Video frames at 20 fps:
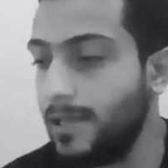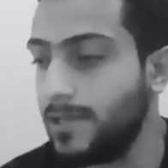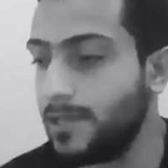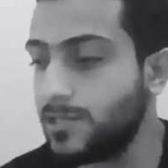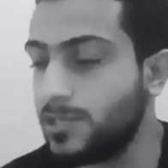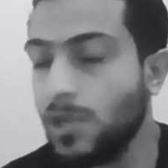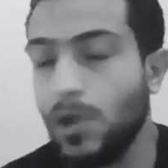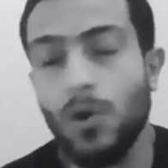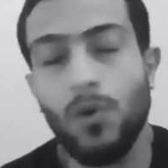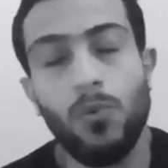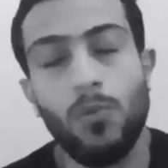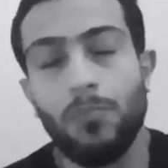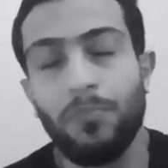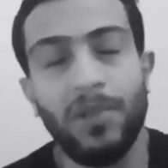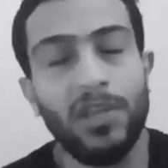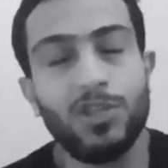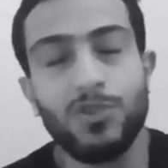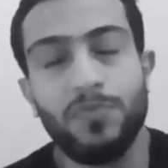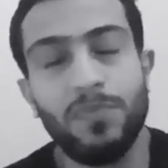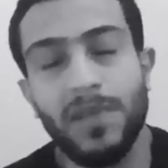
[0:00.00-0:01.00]
so
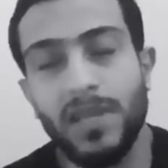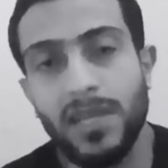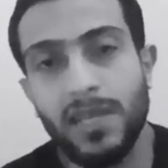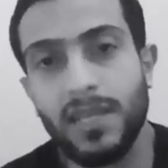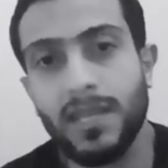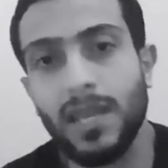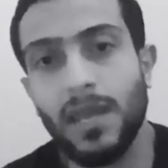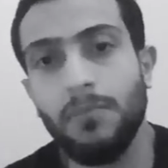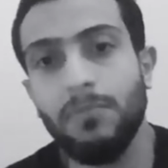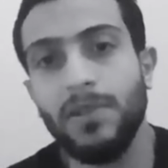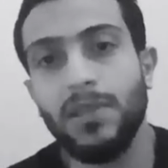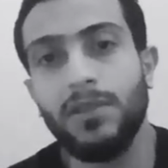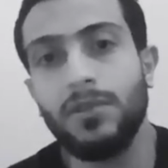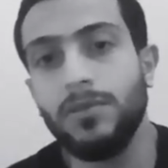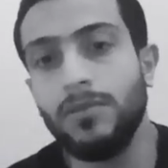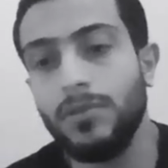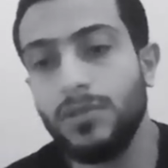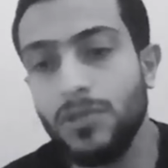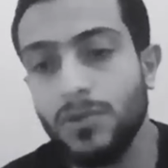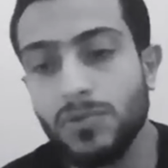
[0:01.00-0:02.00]
PHP can
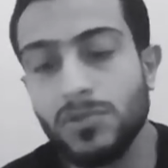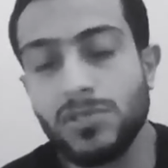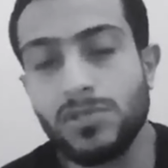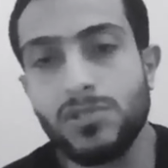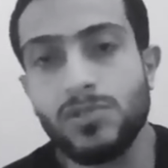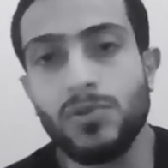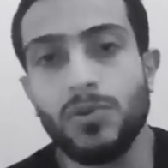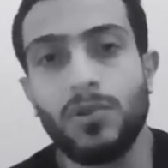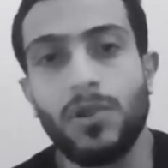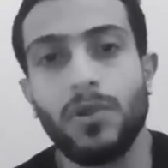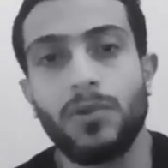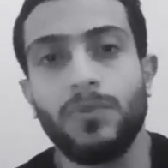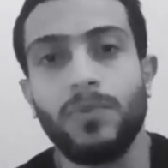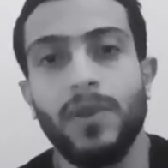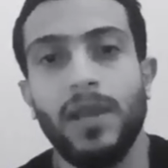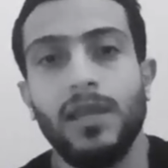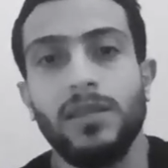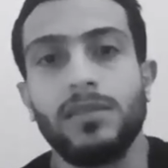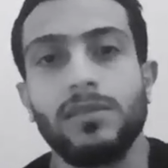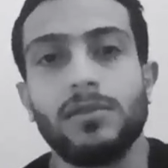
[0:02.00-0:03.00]
be used to
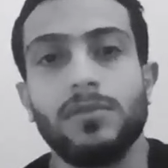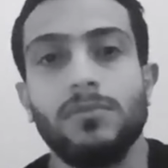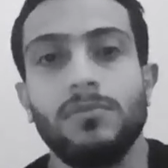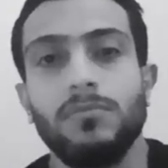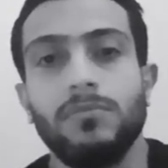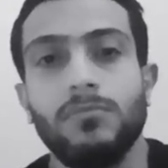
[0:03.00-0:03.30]
create